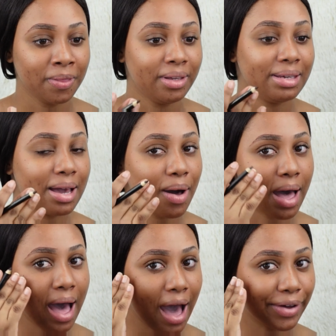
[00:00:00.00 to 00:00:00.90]
Now,
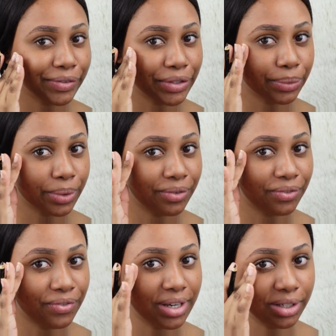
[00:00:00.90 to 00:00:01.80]
after we're
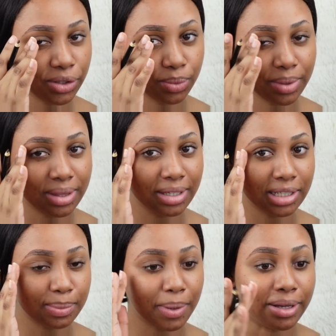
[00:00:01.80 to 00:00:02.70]
finished with
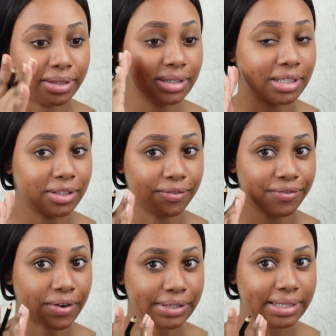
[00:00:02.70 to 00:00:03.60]
this part, this is the
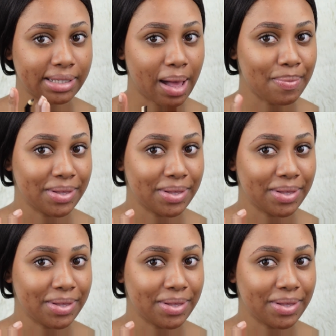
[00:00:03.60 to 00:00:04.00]
first step.